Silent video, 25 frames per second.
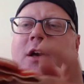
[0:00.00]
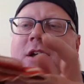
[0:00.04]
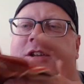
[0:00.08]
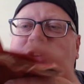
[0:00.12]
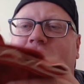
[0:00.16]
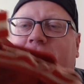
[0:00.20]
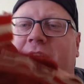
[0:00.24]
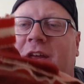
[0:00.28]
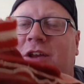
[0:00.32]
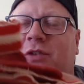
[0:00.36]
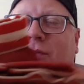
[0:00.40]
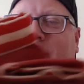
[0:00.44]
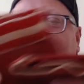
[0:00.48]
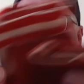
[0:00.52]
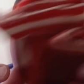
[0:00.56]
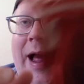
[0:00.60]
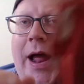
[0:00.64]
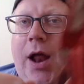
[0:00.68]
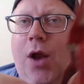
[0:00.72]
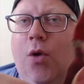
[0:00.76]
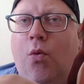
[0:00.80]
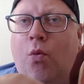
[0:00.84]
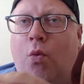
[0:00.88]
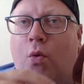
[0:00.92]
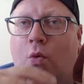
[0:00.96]
So these were
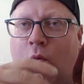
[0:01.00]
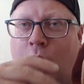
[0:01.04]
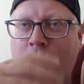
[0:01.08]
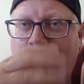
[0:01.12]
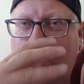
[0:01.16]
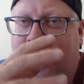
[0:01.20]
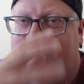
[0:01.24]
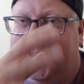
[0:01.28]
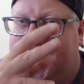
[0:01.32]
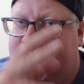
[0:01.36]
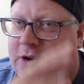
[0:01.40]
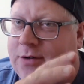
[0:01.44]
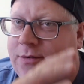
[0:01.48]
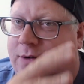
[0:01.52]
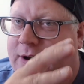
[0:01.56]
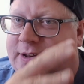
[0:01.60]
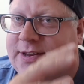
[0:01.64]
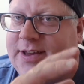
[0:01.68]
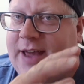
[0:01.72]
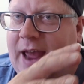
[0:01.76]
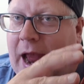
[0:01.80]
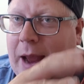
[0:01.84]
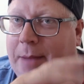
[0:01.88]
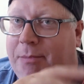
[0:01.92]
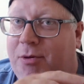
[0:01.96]
not World
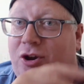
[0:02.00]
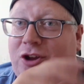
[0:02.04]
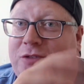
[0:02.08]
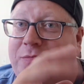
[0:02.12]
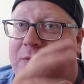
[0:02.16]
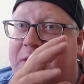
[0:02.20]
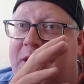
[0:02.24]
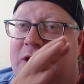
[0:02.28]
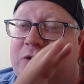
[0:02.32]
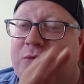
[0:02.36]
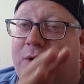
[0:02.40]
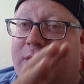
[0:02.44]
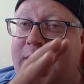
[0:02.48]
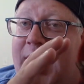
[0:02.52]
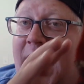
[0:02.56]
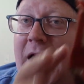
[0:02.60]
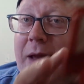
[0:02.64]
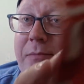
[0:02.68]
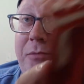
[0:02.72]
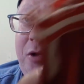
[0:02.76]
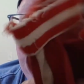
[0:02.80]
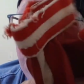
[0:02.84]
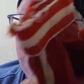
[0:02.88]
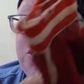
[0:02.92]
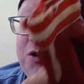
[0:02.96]
Series game used, but these were
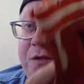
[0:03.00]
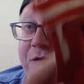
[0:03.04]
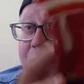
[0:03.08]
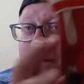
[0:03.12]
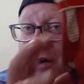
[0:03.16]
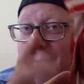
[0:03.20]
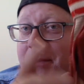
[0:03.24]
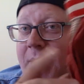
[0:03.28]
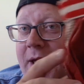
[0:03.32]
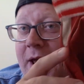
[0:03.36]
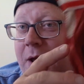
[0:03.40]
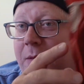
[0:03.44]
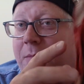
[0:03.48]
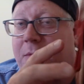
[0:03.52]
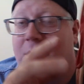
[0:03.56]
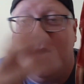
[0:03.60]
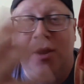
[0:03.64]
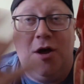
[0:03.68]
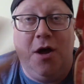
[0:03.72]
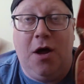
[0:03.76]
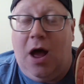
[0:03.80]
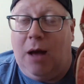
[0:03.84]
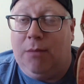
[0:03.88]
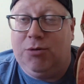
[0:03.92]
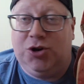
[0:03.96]
game used from him,
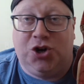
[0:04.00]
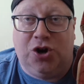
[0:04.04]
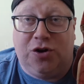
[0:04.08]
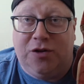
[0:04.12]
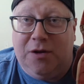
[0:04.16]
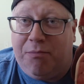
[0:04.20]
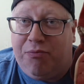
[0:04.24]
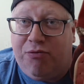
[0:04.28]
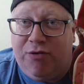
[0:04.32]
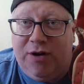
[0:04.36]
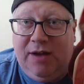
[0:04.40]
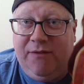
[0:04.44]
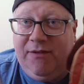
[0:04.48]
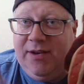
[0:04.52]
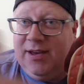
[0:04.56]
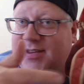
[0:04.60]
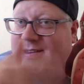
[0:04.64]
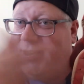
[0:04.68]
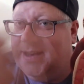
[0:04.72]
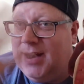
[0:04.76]
I'm sure, the previous